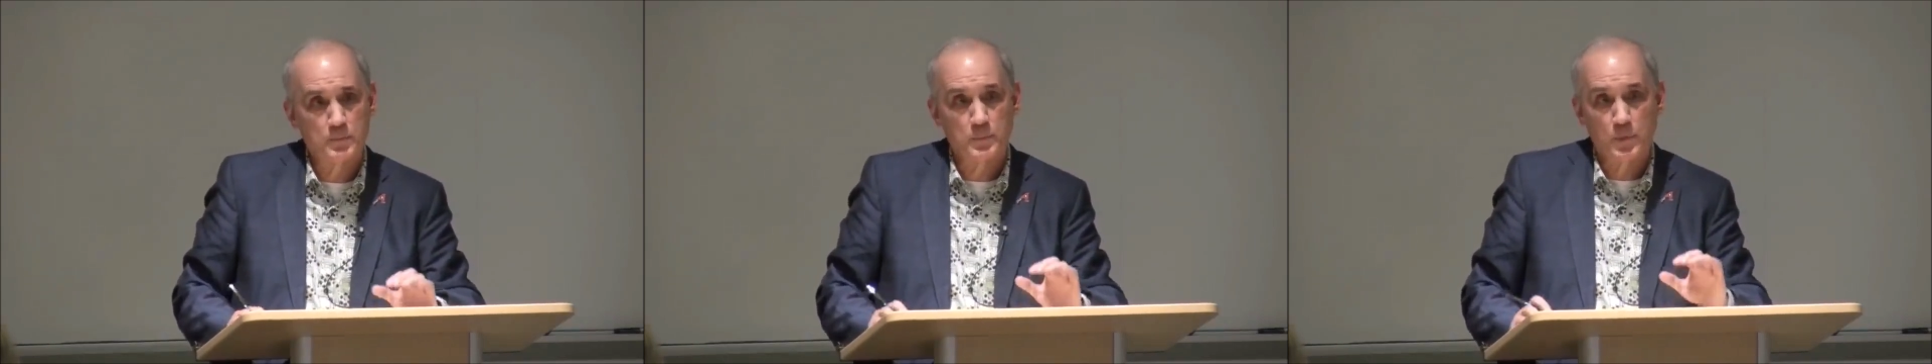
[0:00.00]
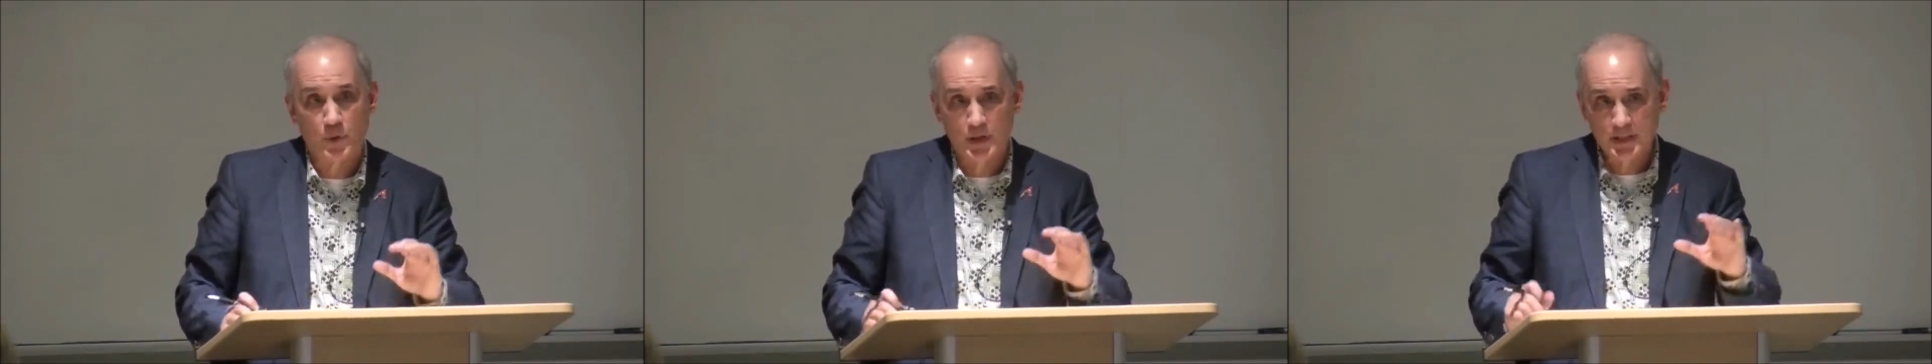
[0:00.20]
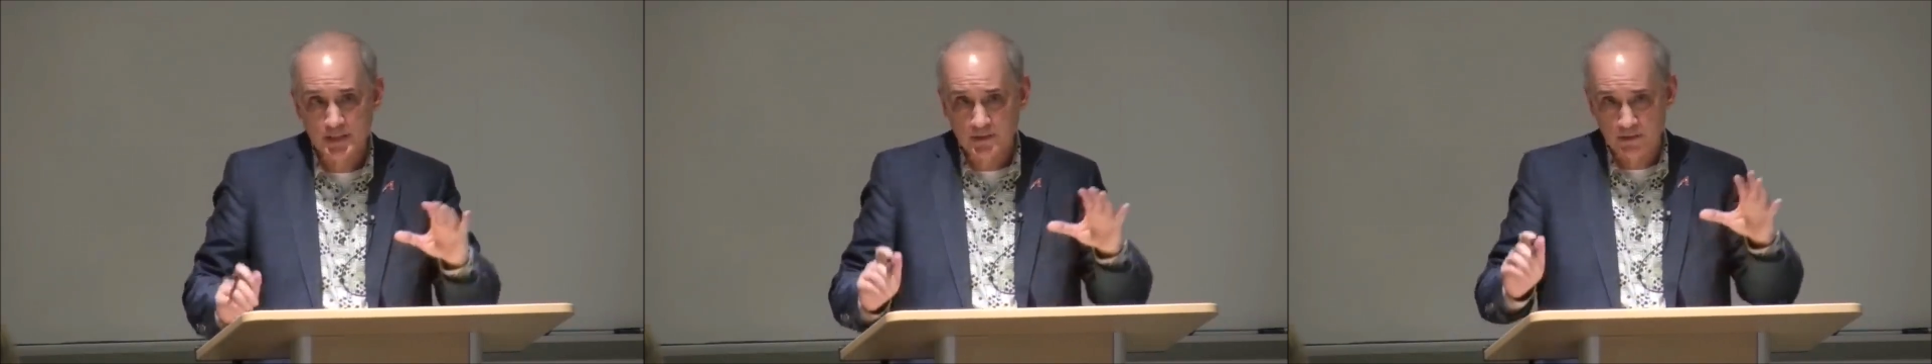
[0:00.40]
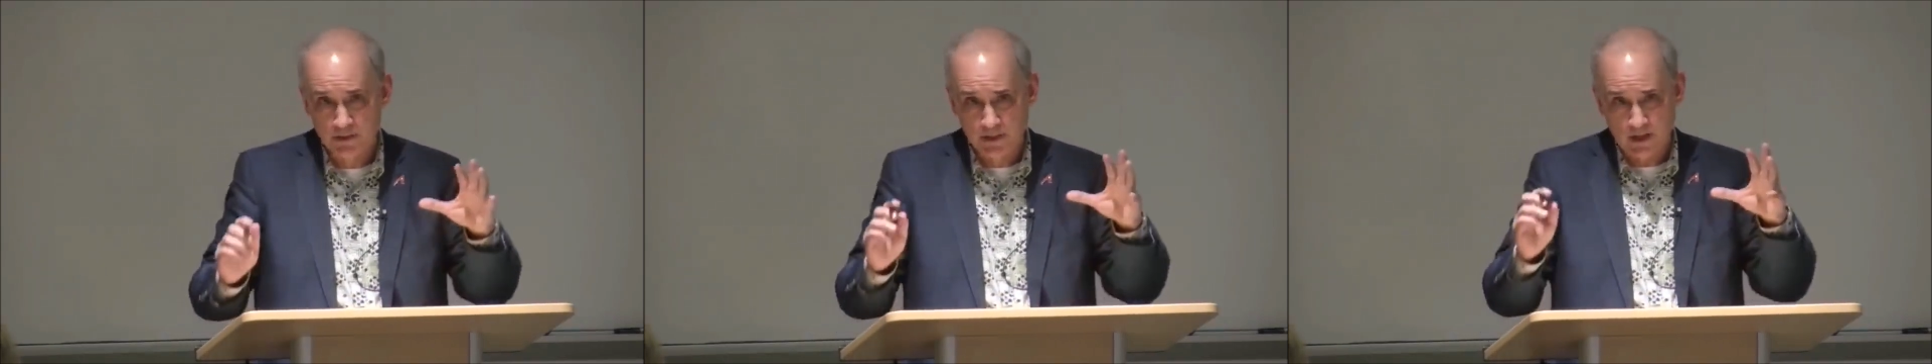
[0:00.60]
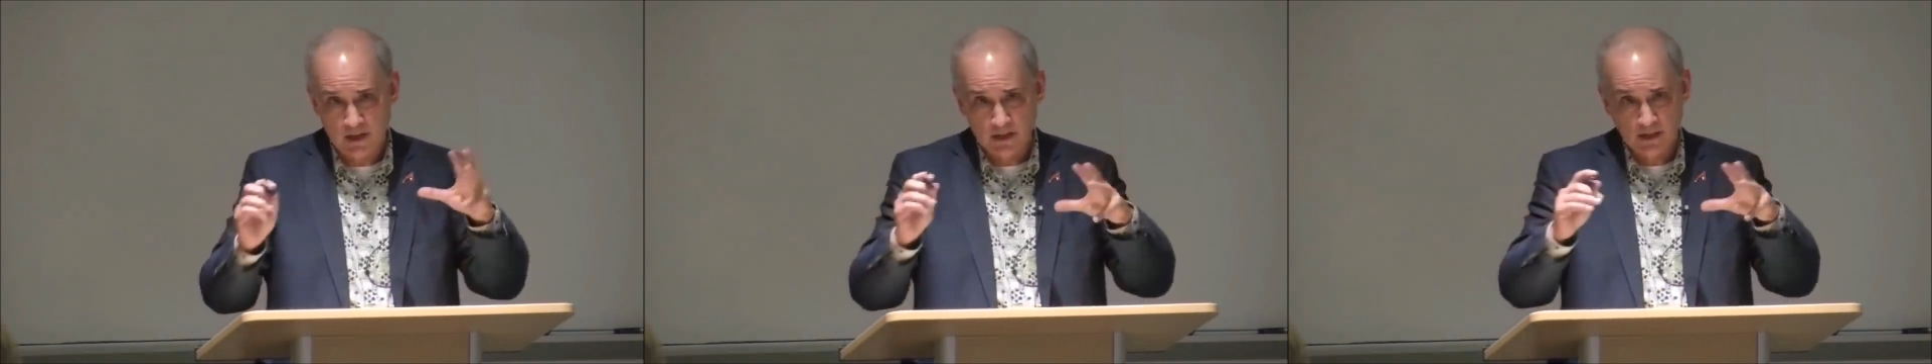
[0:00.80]
points to
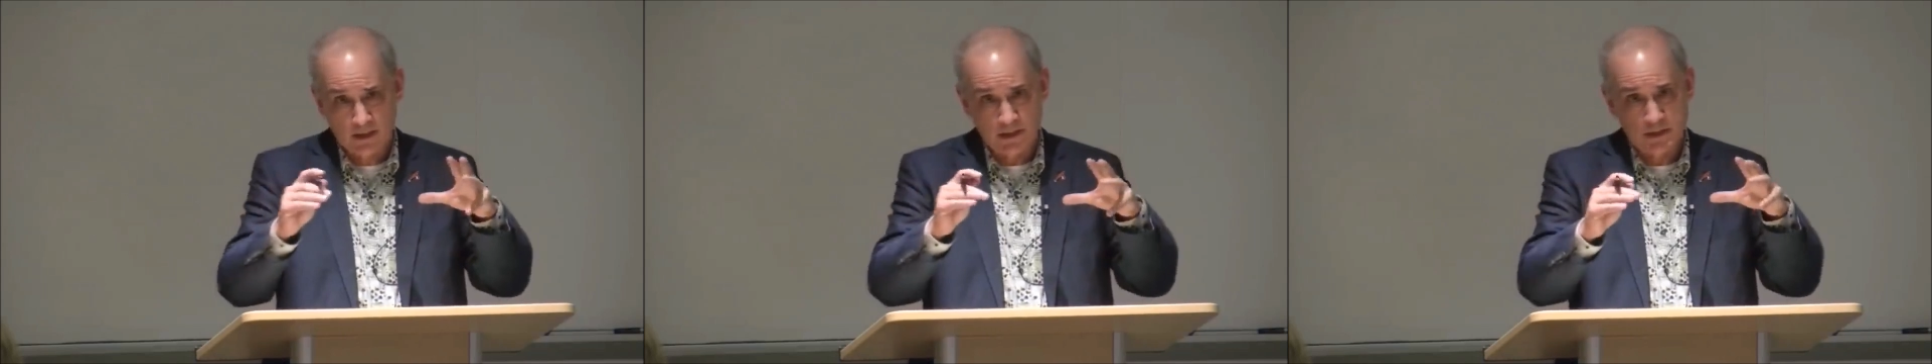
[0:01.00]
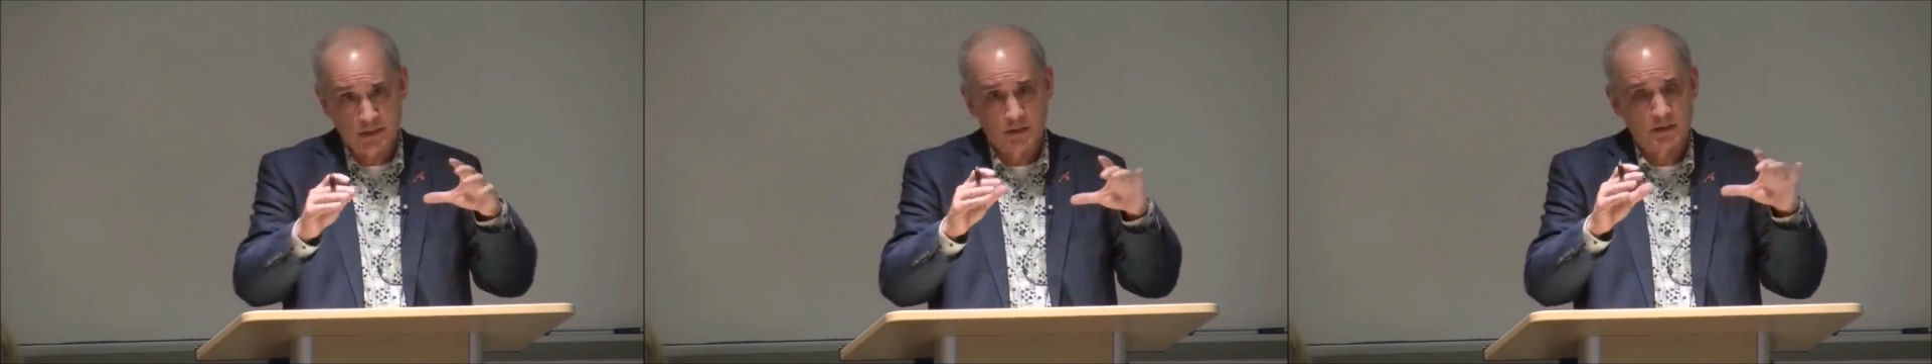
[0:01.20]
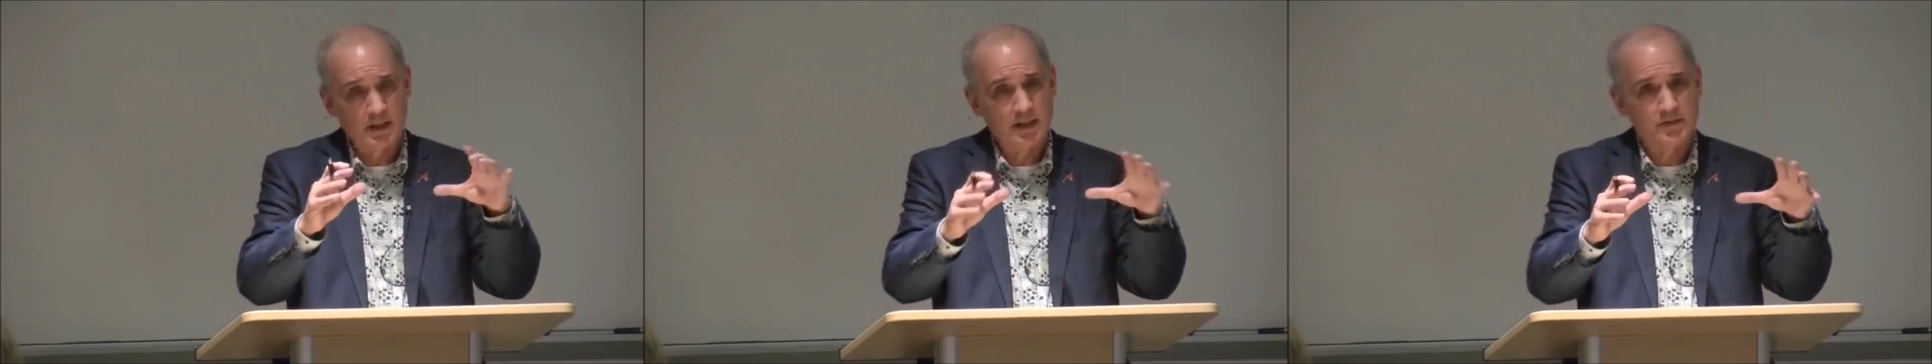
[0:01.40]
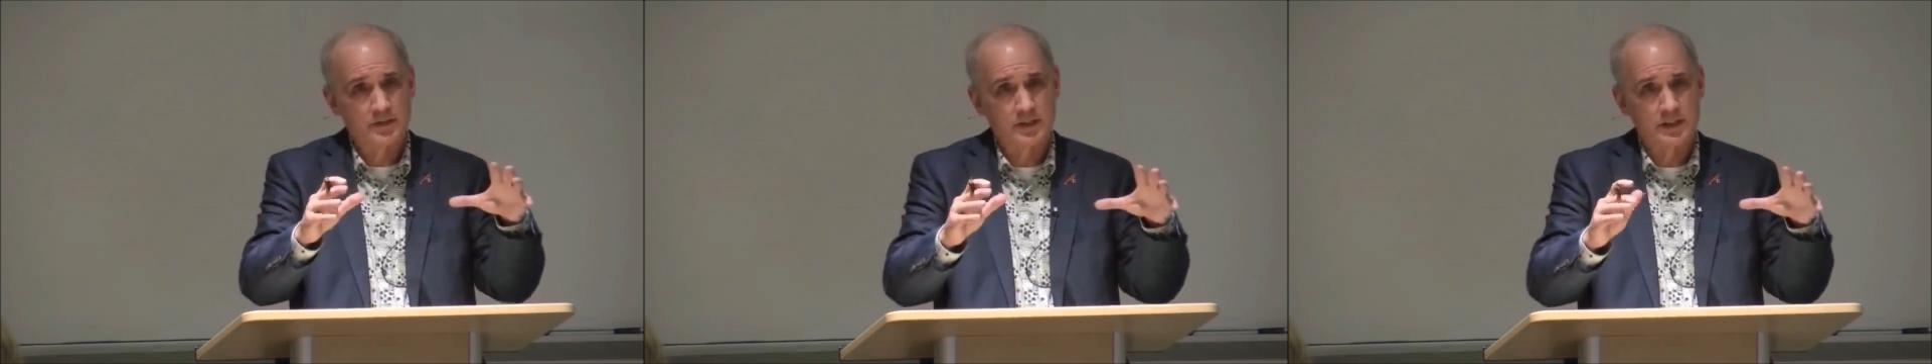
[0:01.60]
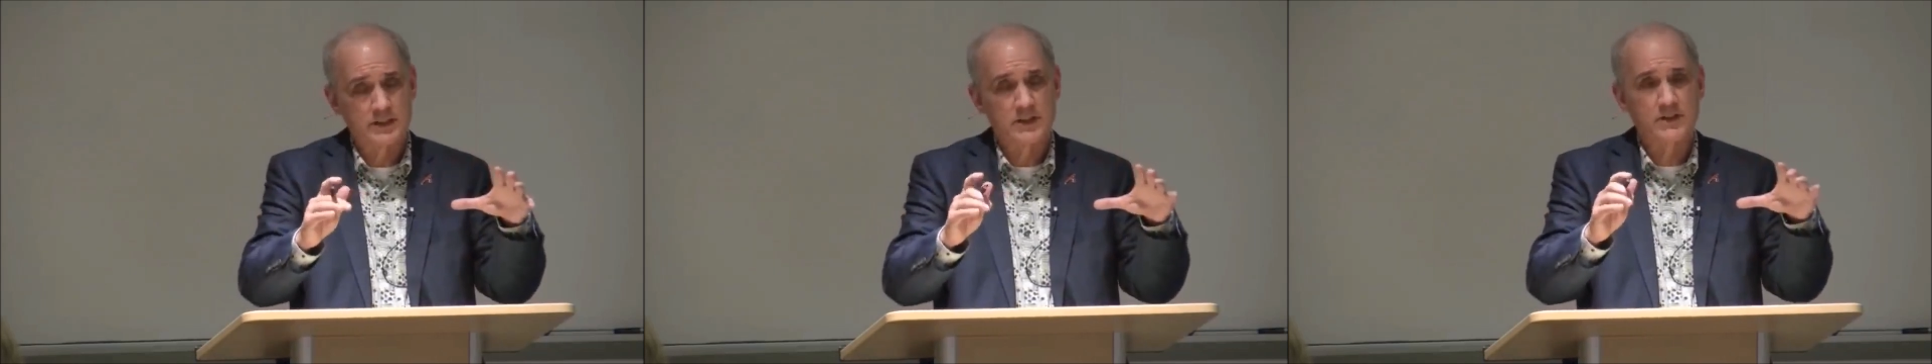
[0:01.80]
the archaeological
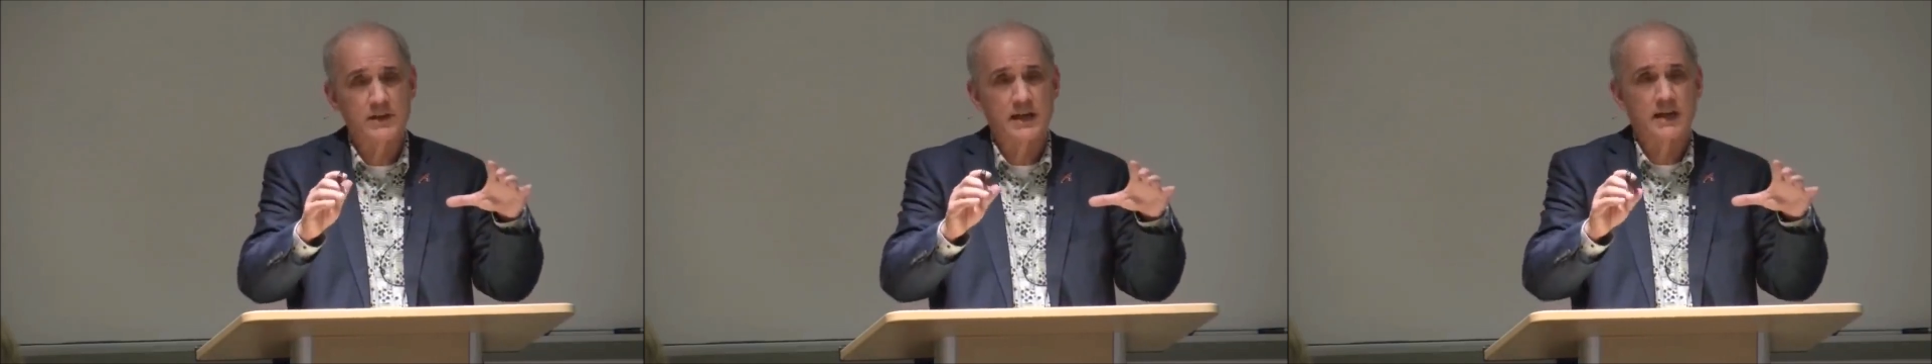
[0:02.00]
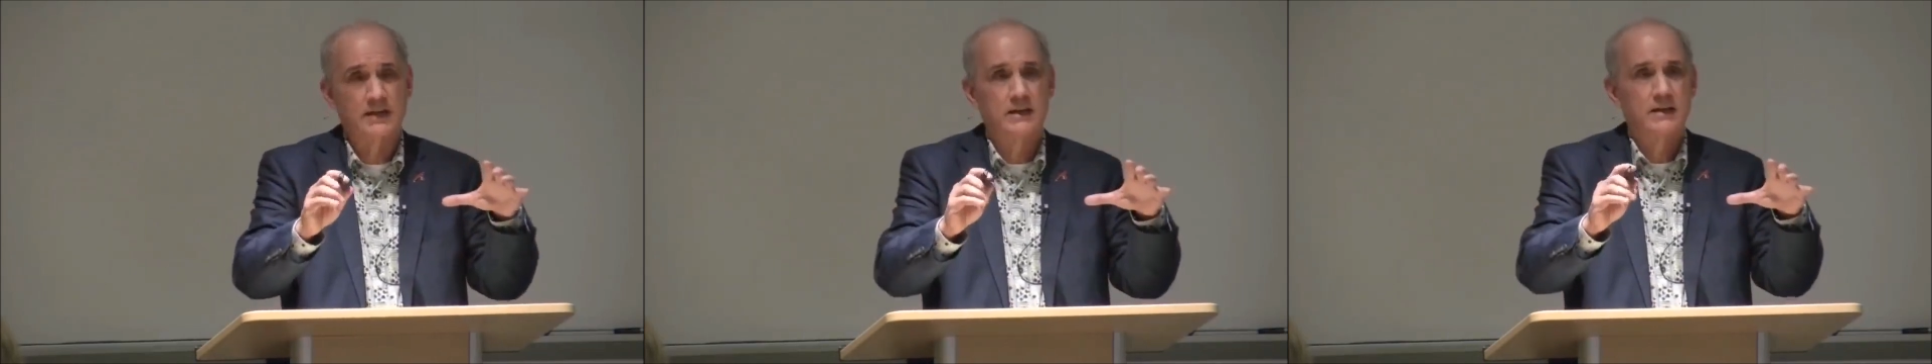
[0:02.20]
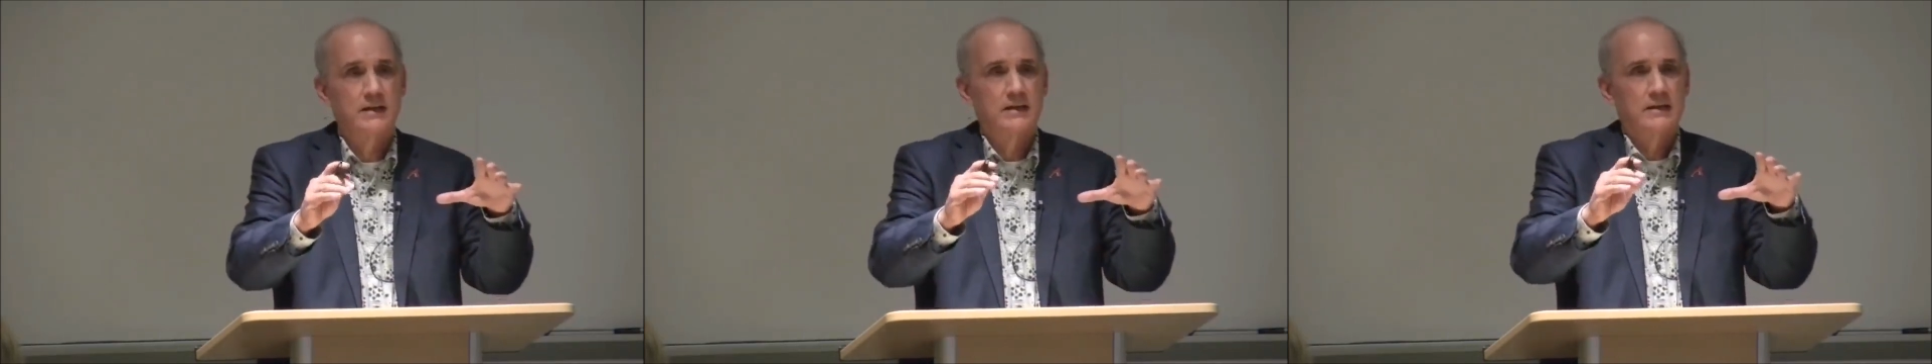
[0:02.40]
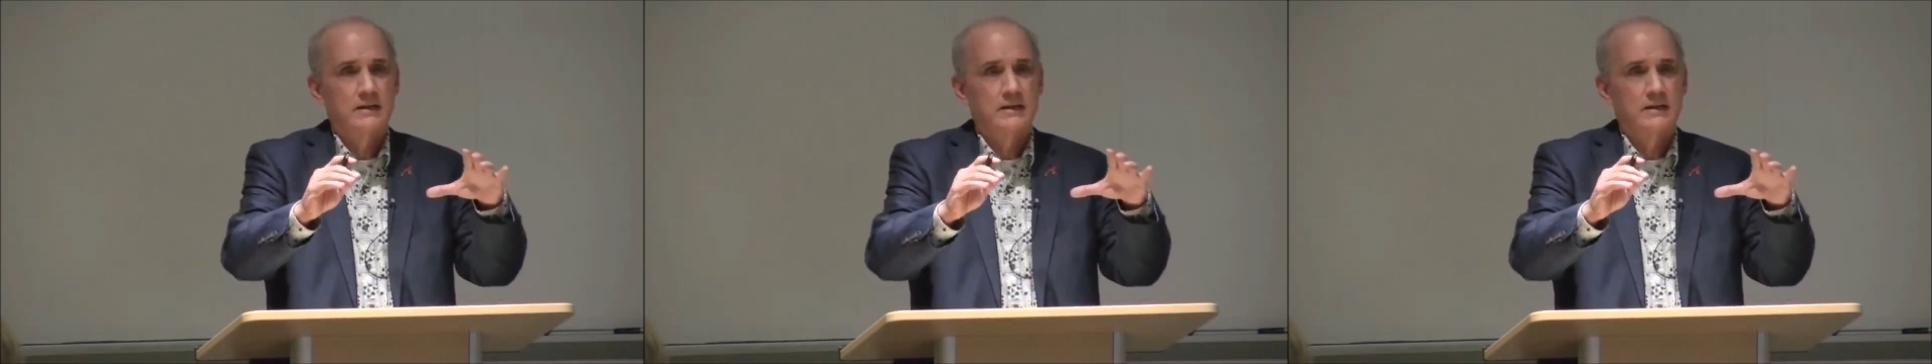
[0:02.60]
evidence that